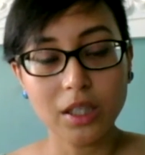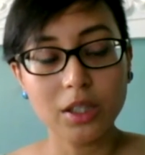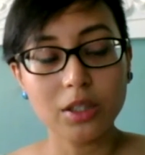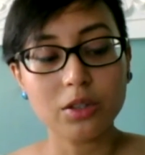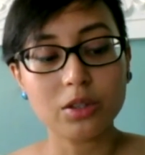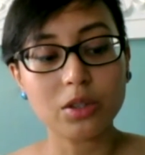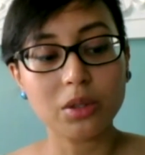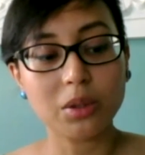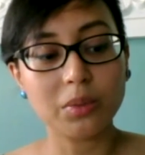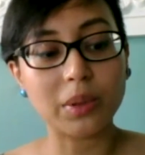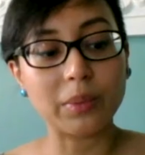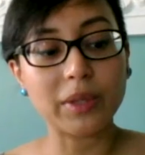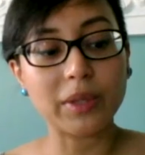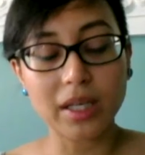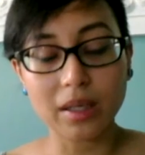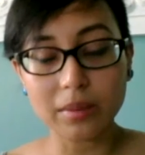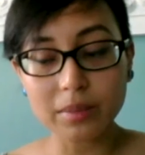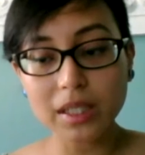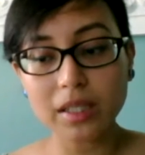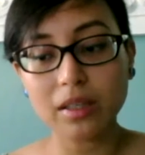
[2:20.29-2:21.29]
So when we
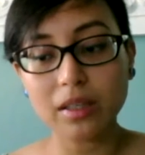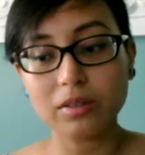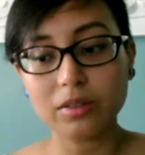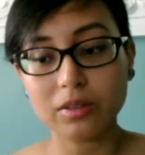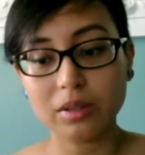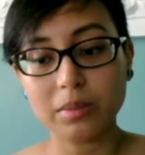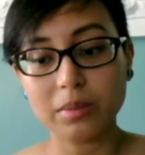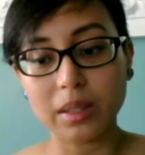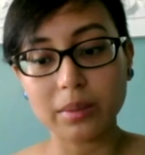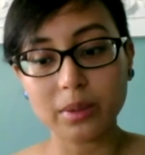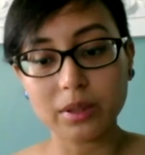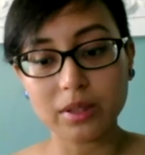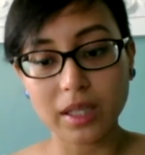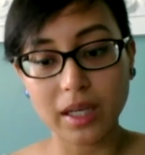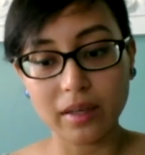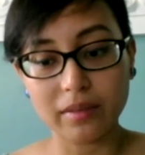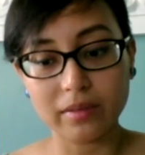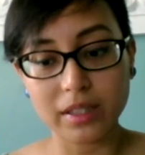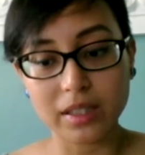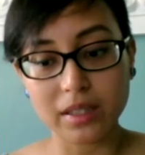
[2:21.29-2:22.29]
come together to be able to
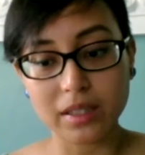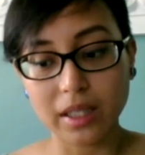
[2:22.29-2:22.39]
have these